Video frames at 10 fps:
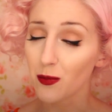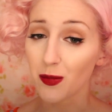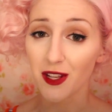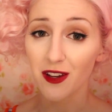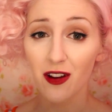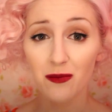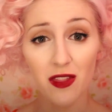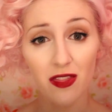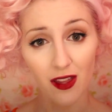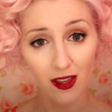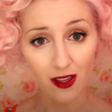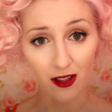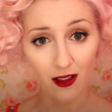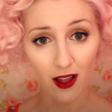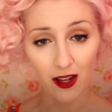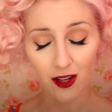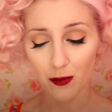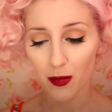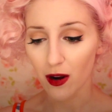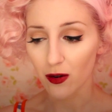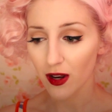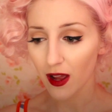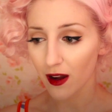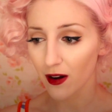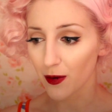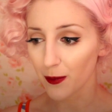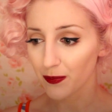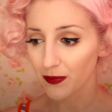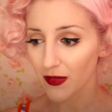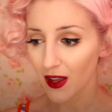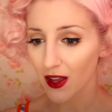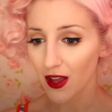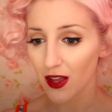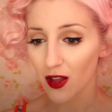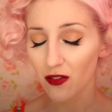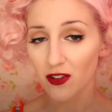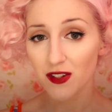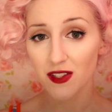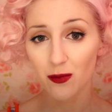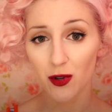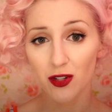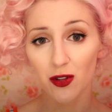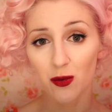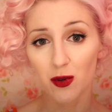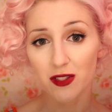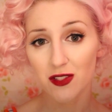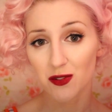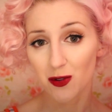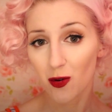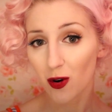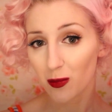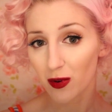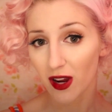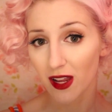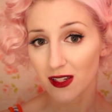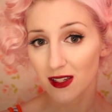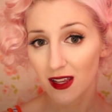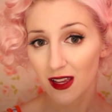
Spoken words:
But it got me thinking a lot about how if you're someone who wants to incorporate